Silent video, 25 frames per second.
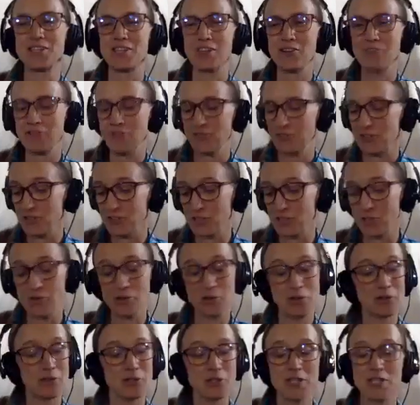there's
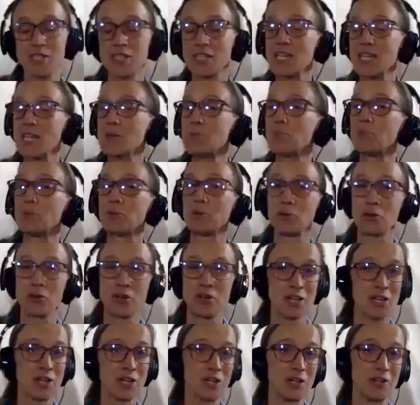a steep
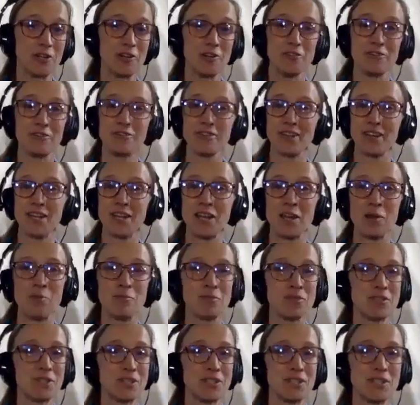learning curve and I
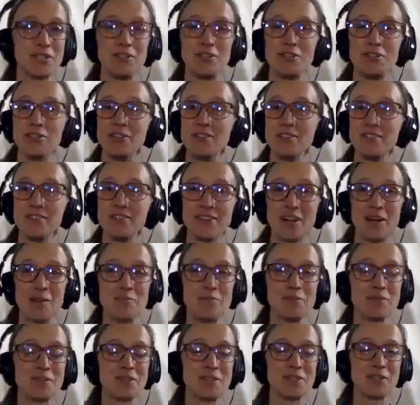feel
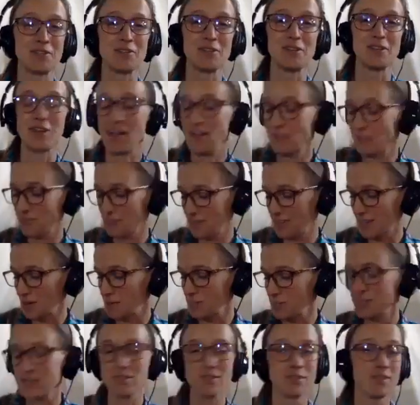like I'm
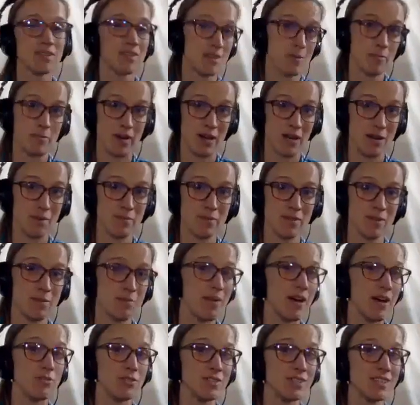still at the bottom of the
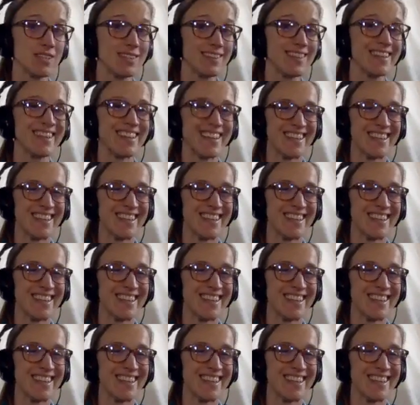mountain.